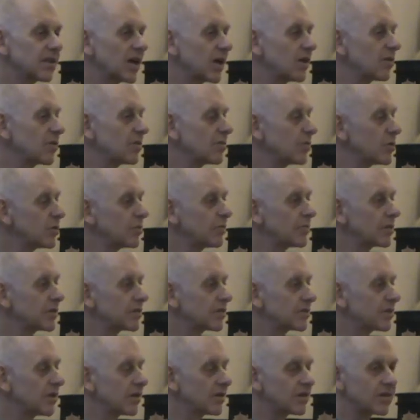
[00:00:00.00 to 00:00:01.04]
now the
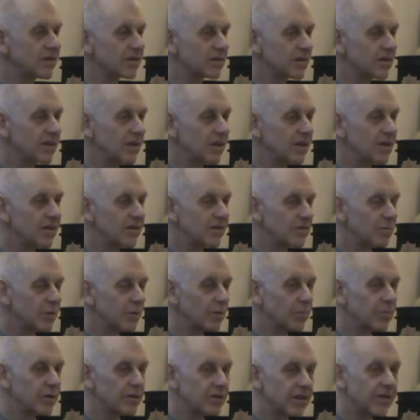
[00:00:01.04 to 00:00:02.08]

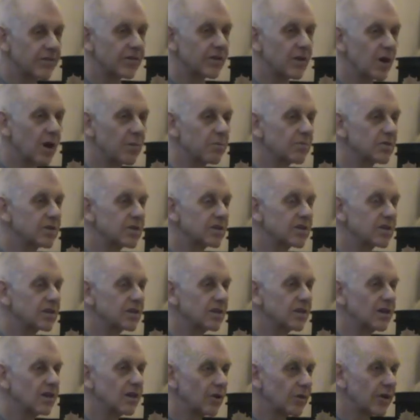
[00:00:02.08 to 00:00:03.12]
moment of death comes,
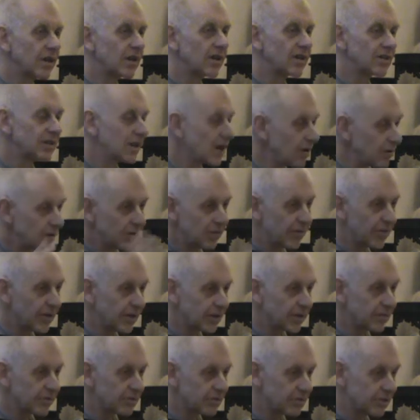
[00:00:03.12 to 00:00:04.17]
okay, now I
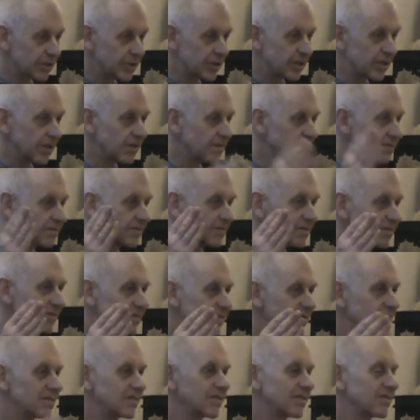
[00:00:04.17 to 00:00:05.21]
think of Krishna.
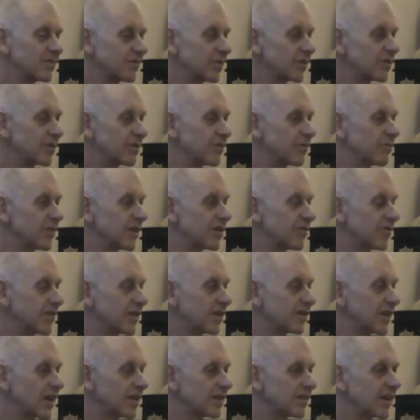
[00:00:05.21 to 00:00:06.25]
One cannot
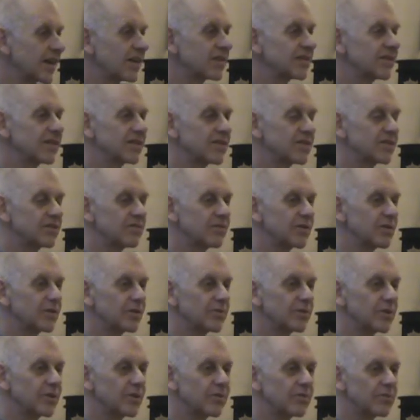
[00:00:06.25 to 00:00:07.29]
think like that. We
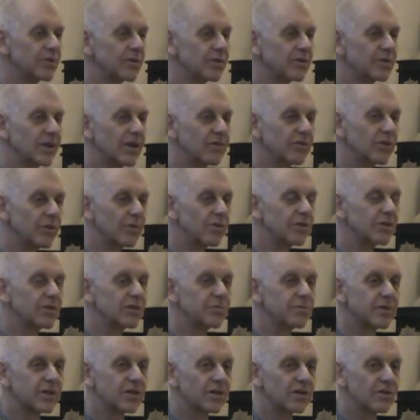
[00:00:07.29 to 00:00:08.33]
have only to
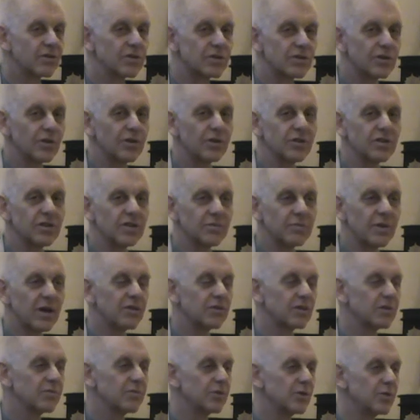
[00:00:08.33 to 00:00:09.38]
be concerned
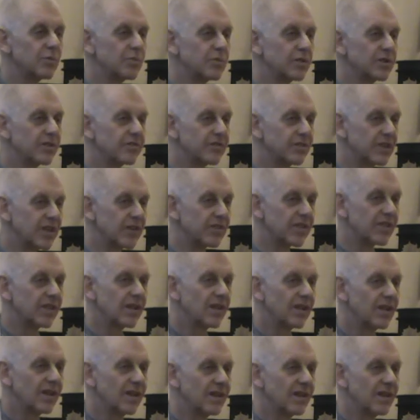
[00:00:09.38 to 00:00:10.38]
about the moment of death.